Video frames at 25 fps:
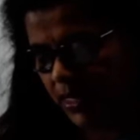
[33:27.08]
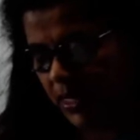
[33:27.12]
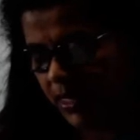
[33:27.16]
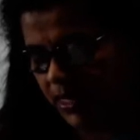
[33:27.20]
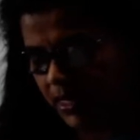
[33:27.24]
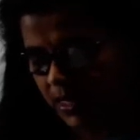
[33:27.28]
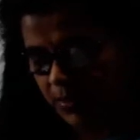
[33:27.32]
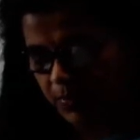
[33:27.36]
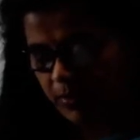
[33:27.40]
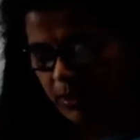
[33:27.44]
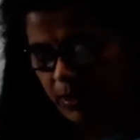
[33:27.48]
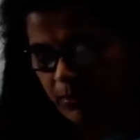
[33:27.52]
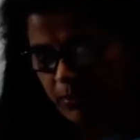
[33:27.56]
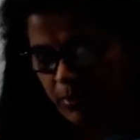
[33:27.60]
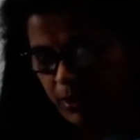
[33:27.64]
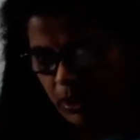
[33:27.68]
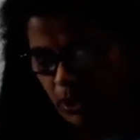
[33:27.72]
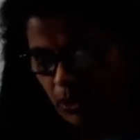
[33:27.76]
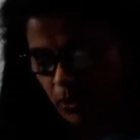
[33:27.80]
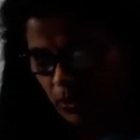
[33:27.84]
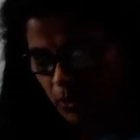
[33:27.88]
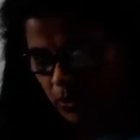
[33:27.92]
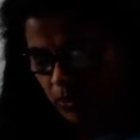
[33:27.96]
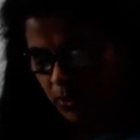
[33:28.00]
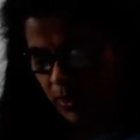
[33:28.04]
given
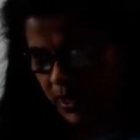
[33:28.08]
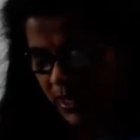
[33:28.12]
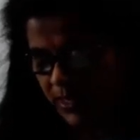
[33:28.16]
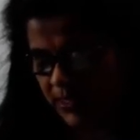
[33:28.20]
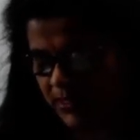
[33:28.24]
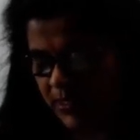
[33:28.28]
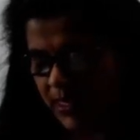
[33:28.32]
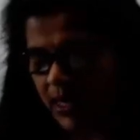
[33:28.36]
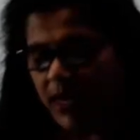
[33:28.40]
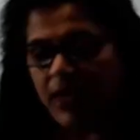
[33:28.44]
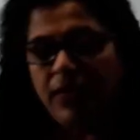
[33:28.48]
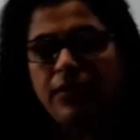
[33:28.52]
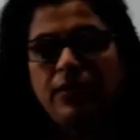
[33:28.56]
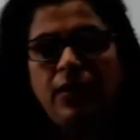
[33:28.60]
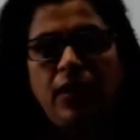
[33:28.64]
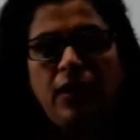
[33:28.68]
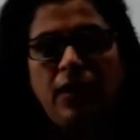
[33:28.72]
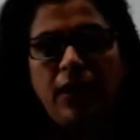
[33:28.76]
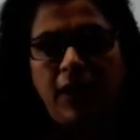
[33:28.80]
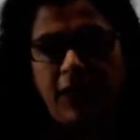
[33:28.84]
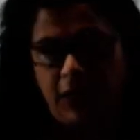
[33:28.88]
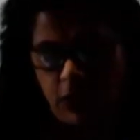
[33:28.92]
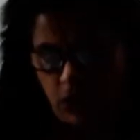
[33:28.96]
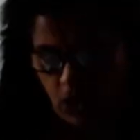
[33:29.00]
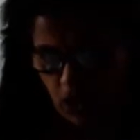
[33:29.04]
below and select the
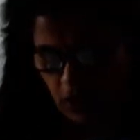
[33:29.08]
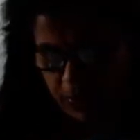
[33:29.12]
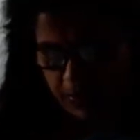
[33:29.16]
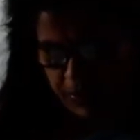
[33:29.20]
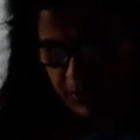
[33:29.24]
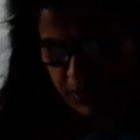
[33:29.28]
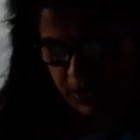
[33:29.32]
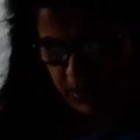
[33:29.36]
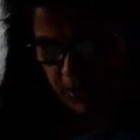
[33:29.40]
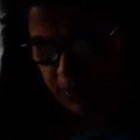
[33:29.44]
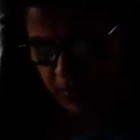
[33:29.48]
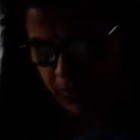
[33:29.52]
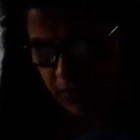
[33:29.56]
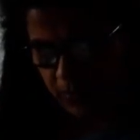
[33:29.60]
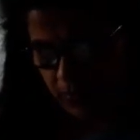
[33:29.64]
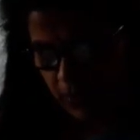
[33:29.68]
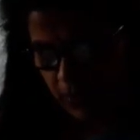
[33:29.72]
right option.